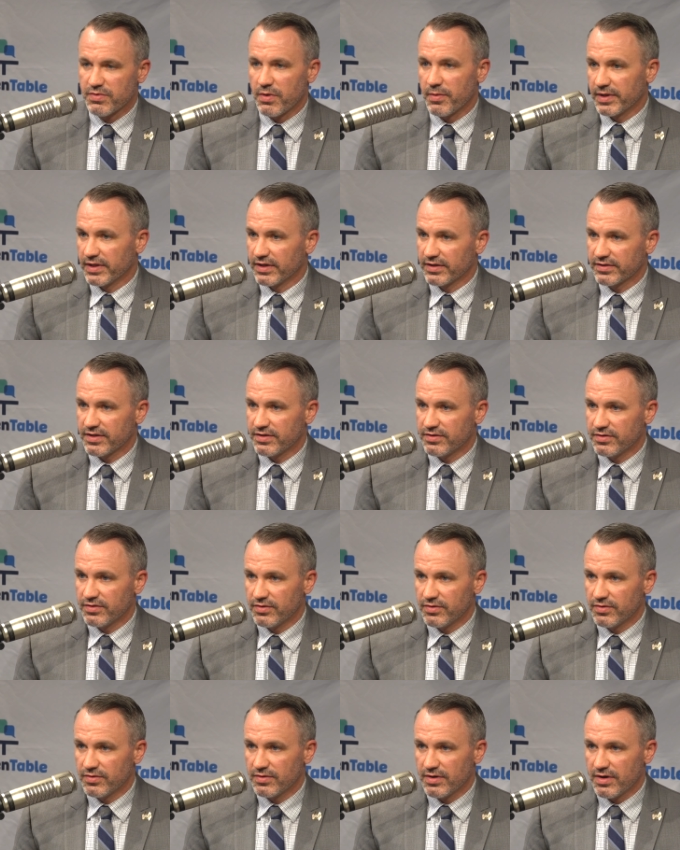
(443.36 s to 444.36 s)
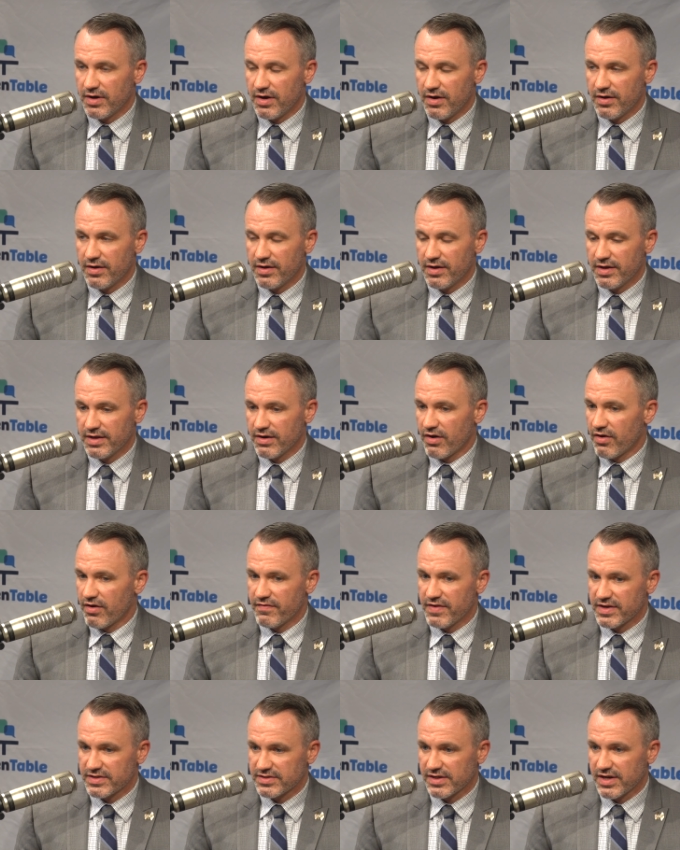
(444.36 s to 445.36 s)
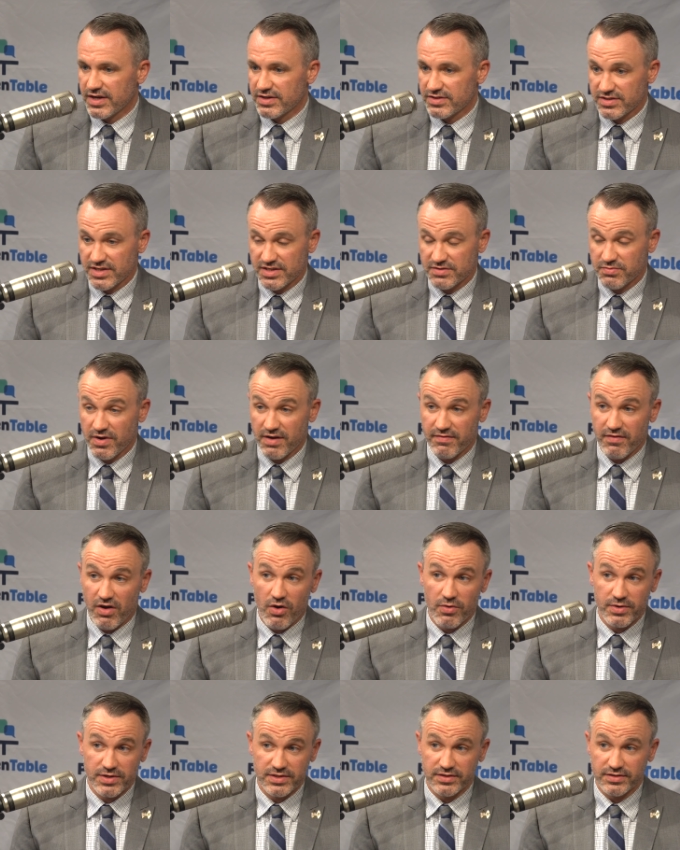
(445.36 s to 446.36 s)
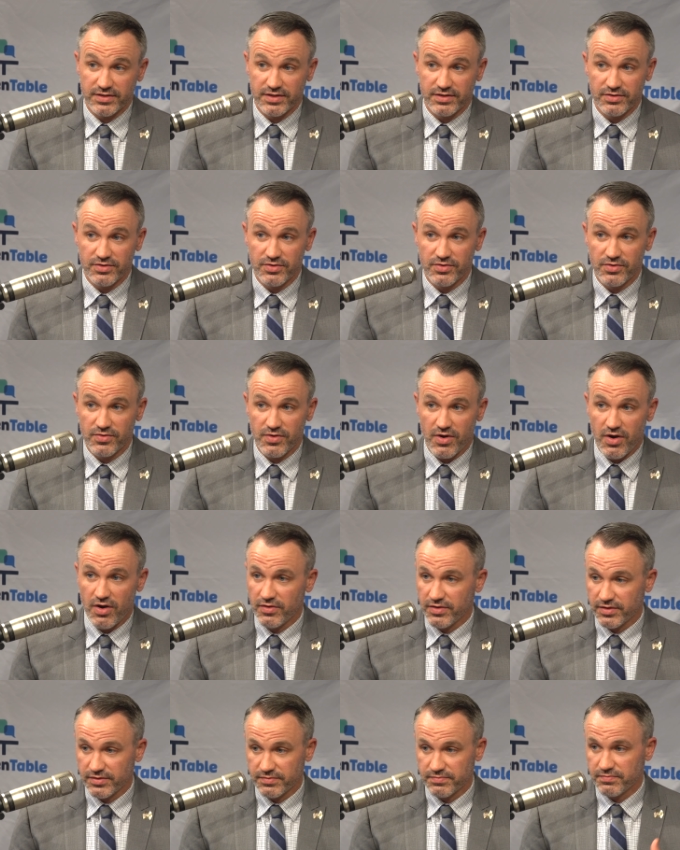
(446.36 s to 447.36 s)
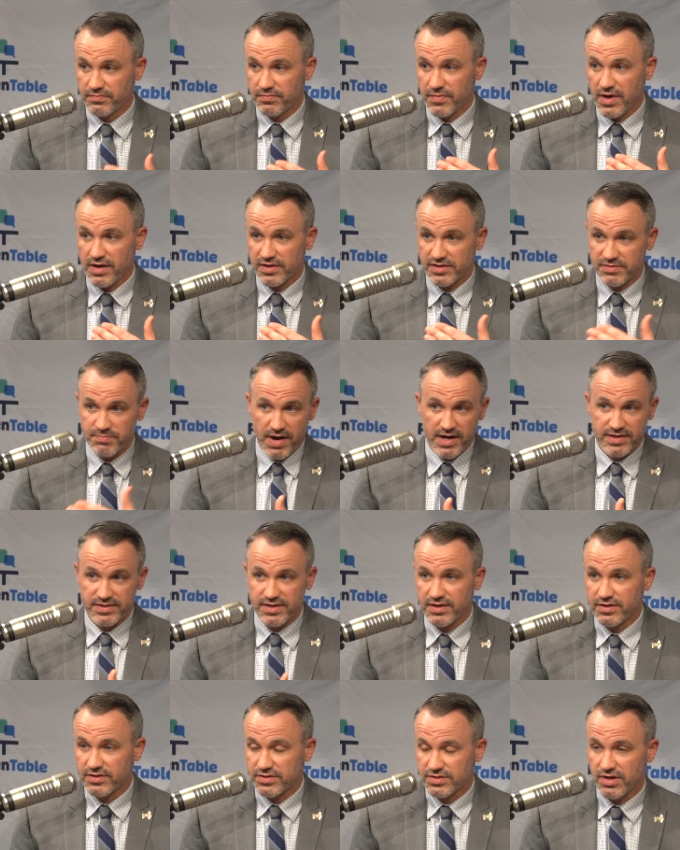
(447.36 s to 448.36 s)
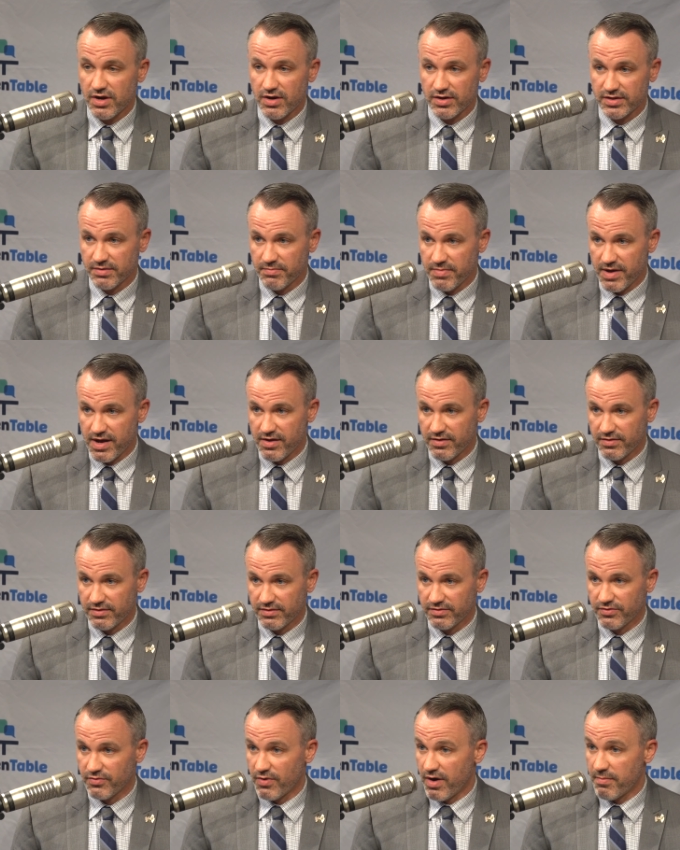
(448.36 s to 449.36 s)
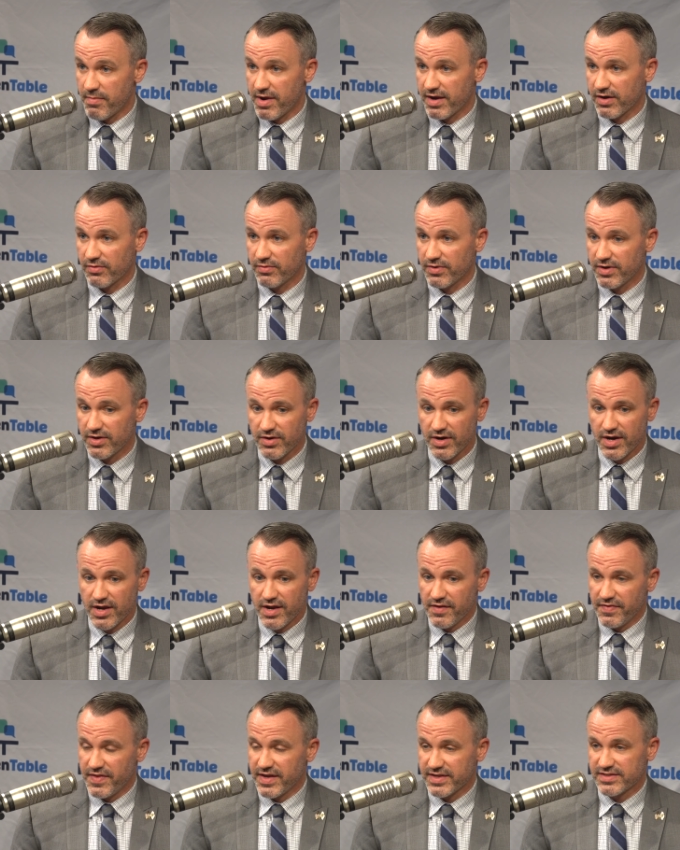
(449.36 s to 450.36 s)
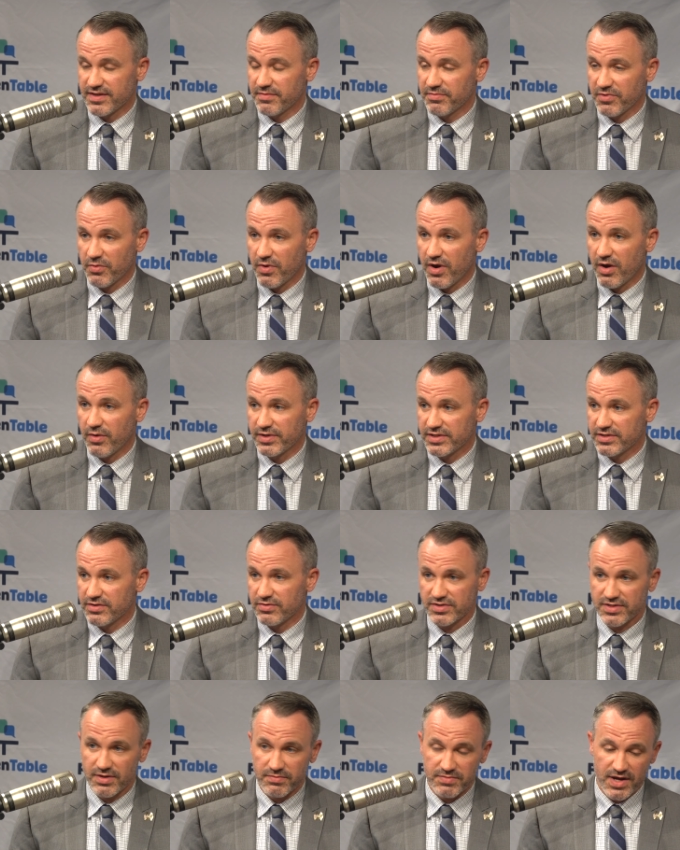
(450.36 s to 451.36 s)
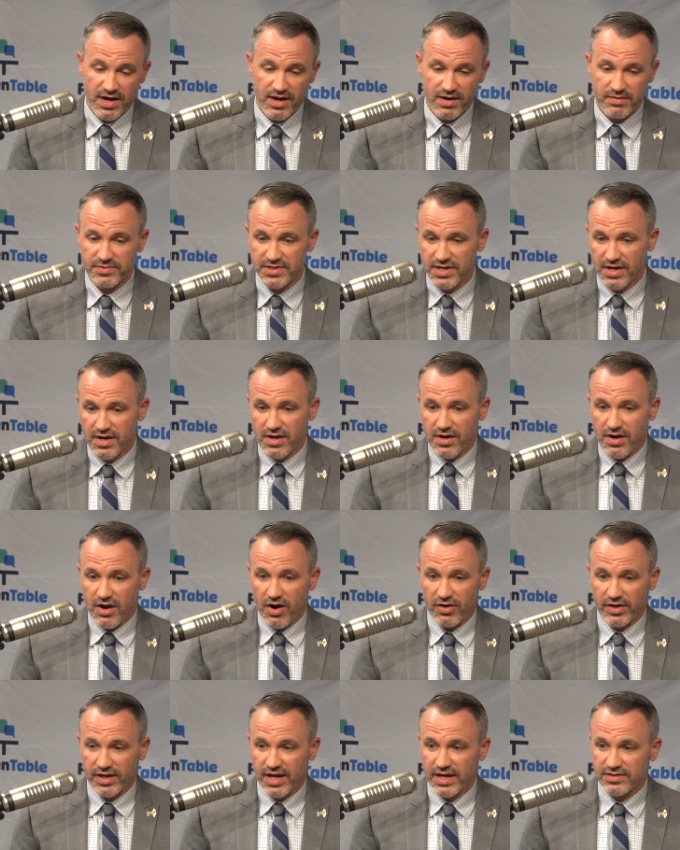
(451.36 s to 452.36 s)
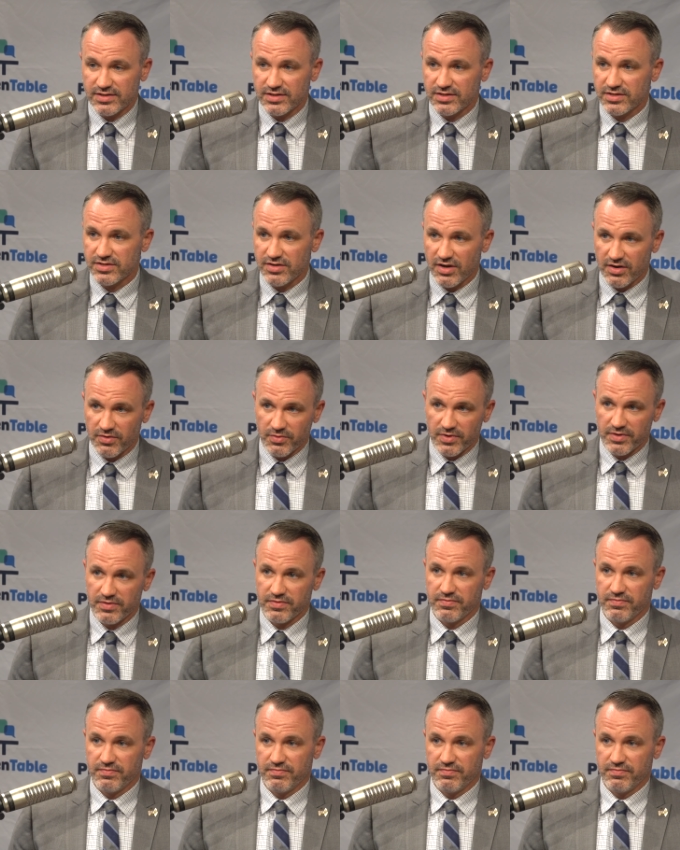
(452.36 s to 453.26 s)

what we look to do uh, in our investigations. That's what I've always looked to do all the uh, spots I just talked about mm-hmm. throughout my career. That's something we always do. Sometimes our cases start with